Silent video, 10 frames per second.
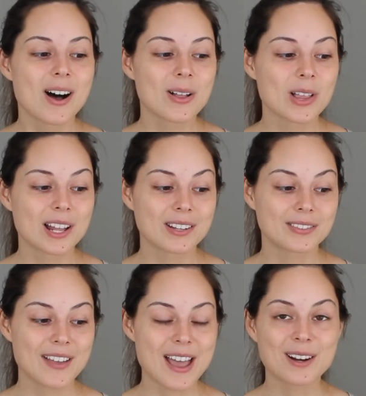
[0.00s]
a lot
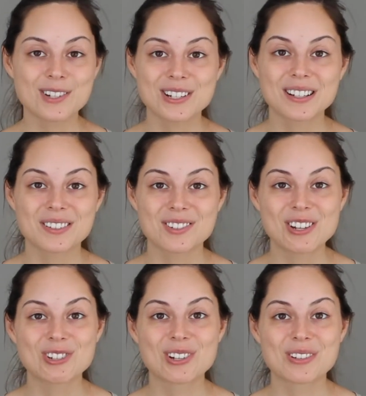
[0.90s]
of energy
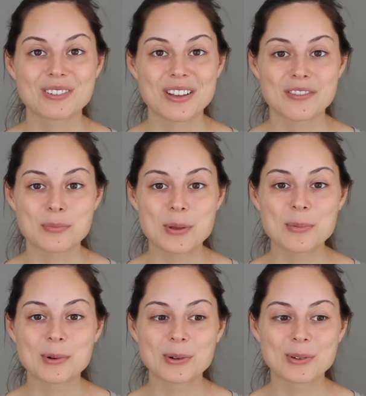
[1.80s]
exchanges of
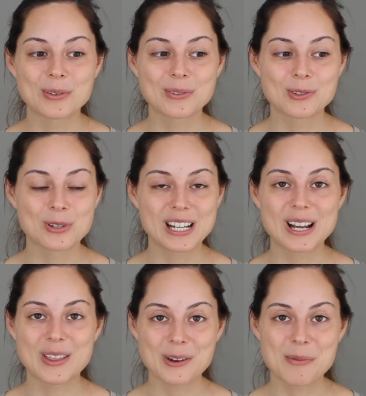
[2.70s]
people treating
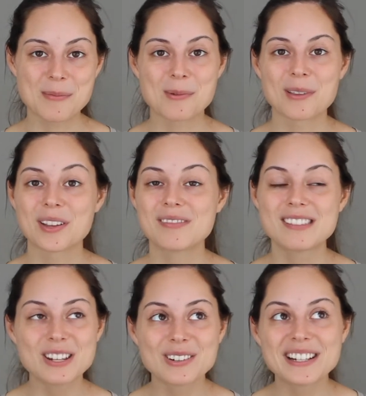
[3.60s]
other people like
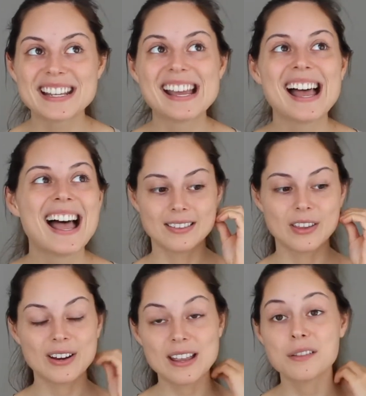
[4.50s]
scenery.
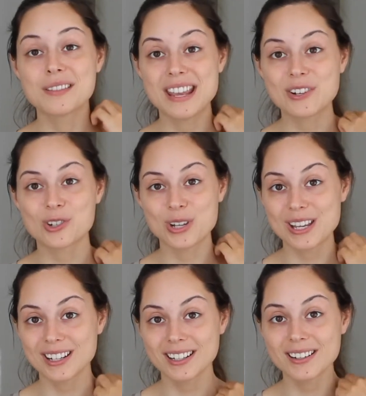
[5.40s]
There is nature
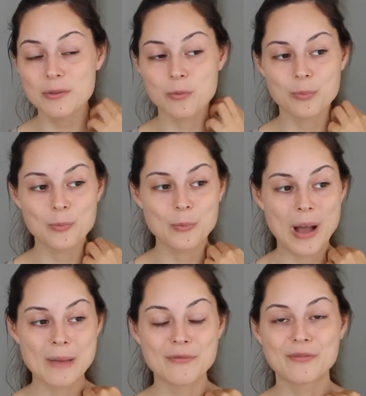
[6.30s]
here. I